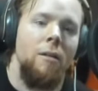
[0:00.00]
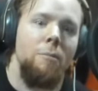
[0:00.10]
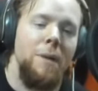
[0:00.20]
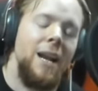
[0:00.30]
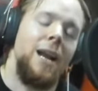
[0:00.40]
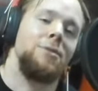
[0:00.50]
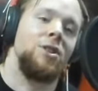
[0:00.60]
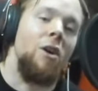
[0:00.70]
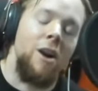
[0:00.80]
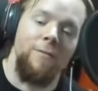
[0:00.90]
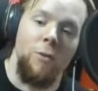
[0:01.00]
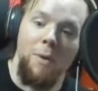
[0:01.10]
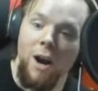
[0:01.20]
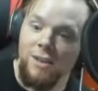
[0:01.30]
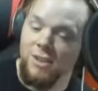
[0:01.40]
Man, I'm sorry for
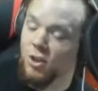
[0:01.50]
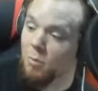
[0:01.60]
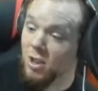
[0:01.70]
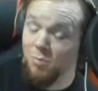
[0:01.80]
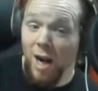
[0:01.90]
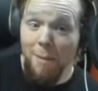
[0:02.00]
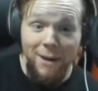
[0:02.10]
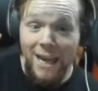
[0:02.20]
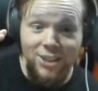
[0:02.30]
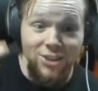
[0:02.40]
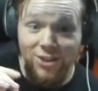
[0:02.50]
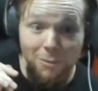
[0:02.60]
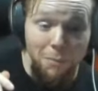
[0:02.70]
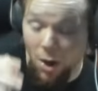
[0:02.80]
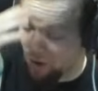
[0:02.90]
pausing so much, but I'm catching
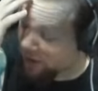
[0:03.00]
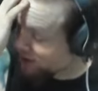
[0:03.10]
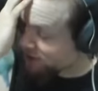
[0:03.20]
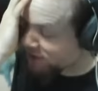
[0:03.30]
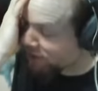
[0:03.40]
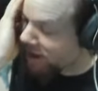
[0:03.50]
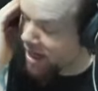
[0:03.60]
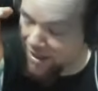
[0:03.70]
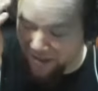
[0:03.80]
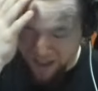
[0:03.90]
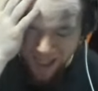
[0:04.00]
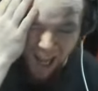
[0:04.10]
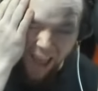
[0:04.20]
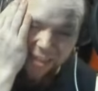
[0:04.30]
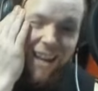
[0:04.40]
some bars here. All right,
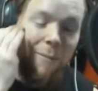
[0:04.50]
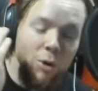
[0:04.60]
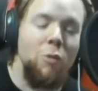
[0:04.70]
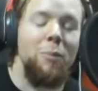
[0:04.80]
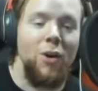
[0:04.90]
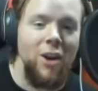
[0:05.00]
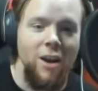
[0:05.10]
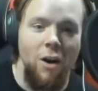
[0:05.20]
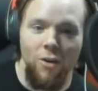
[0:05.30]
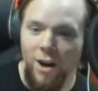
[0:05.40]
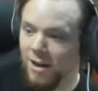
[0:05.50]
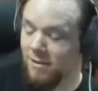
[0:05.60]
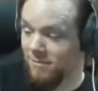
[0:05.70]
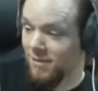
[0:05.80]
I think I'm doing pretty all right